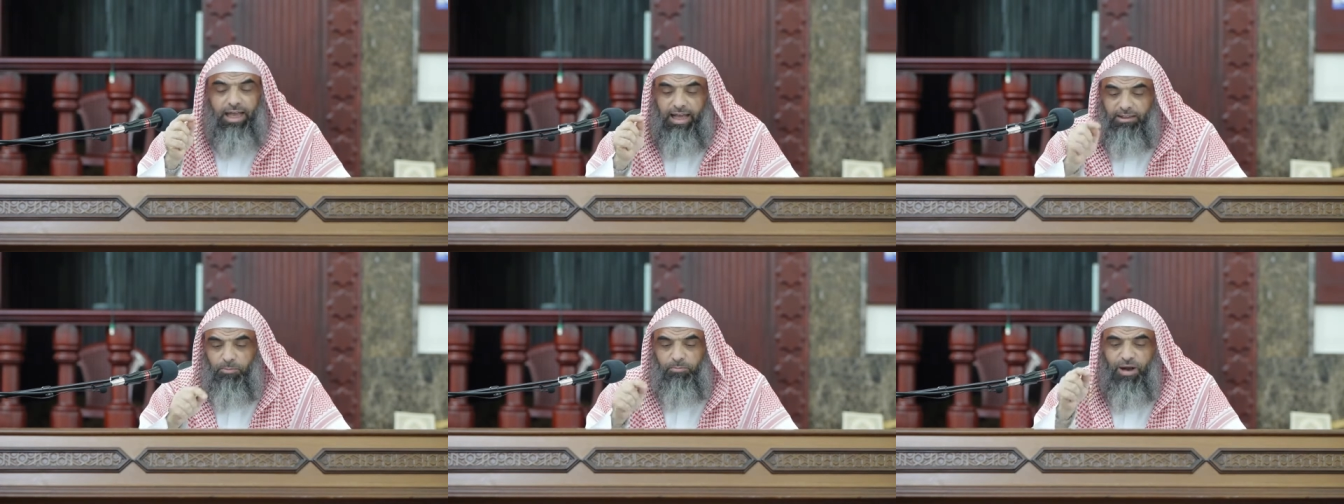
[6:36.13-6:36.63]

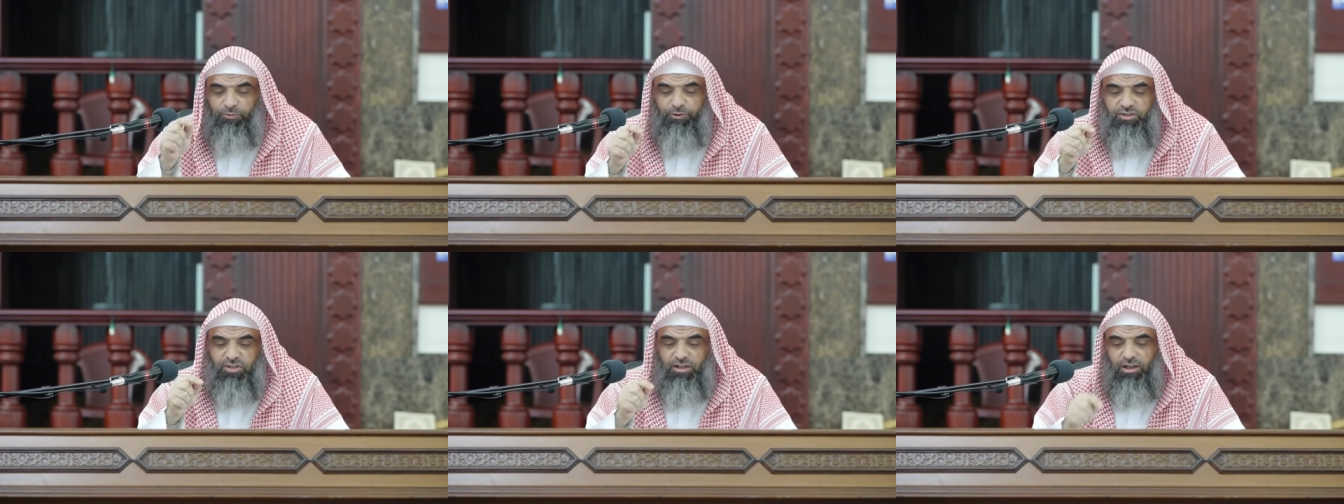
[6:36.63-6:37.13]
And the
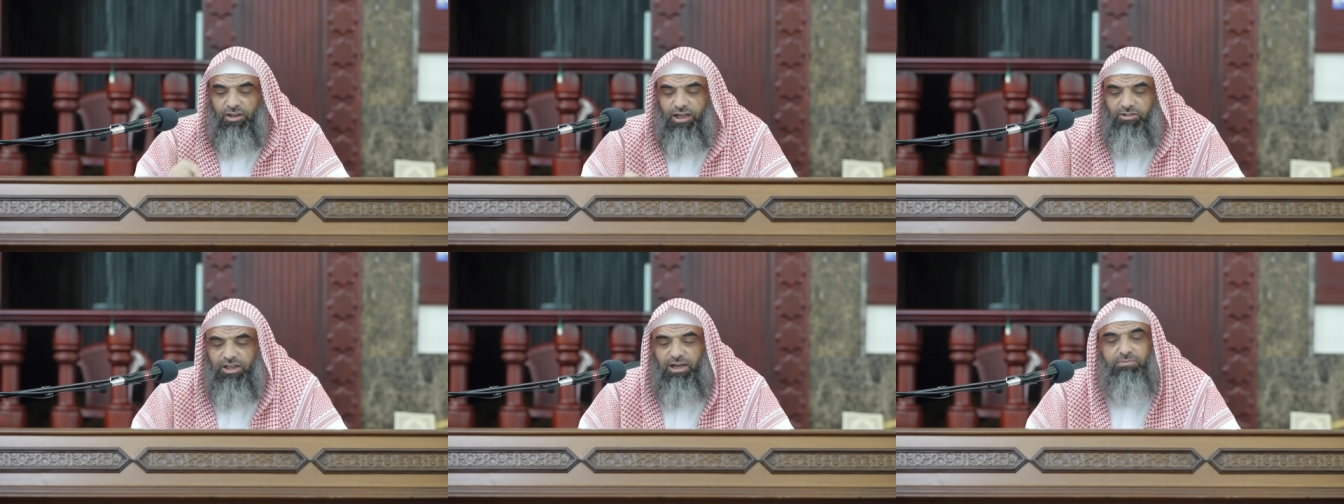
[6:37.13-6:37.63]
Prophet
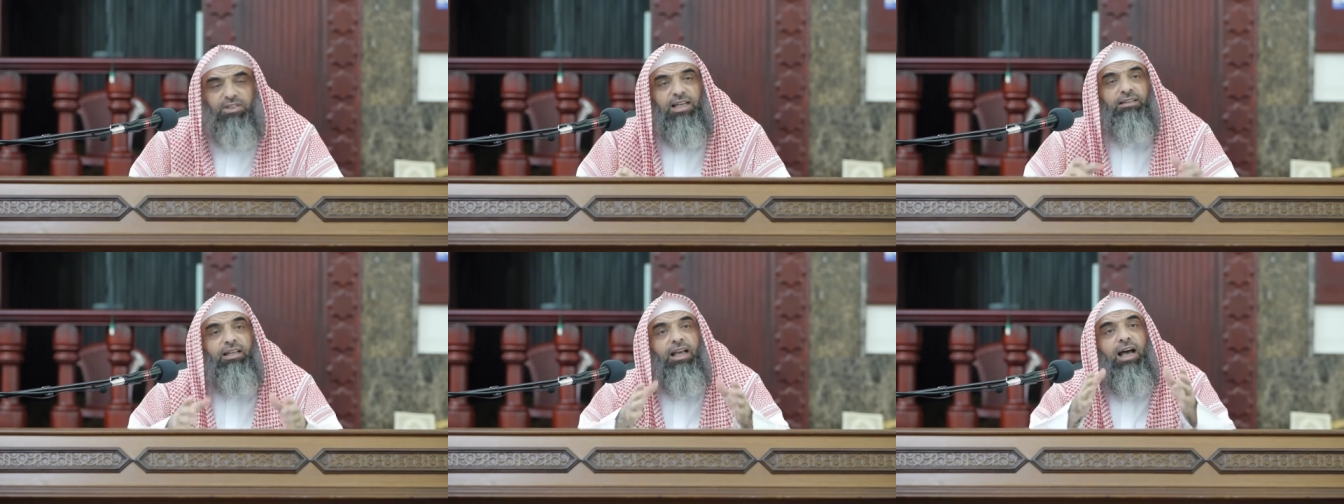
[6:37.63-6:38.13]

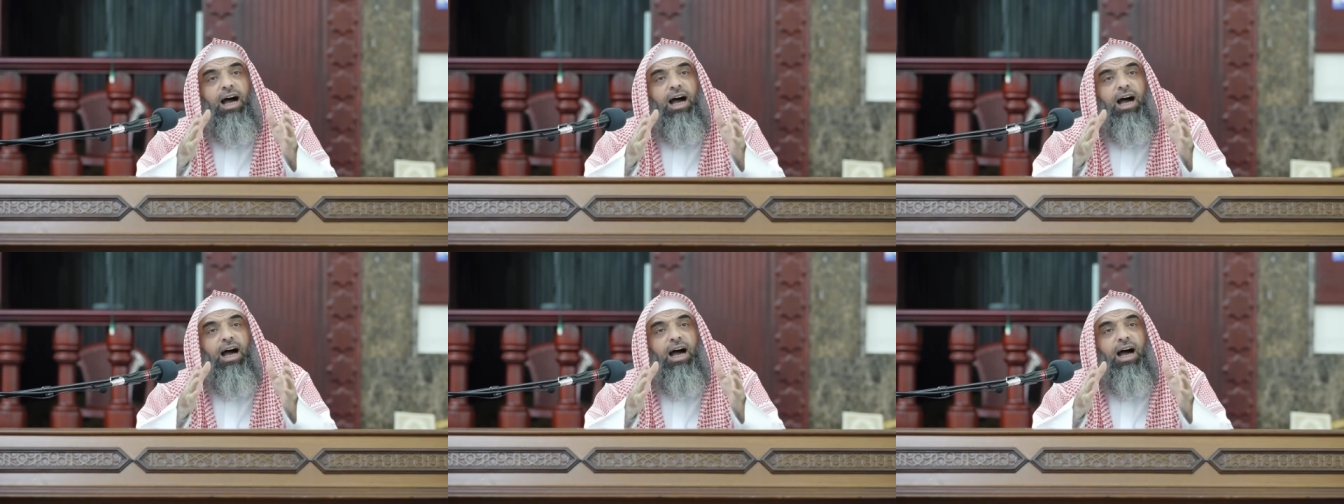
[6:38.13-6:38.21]
said,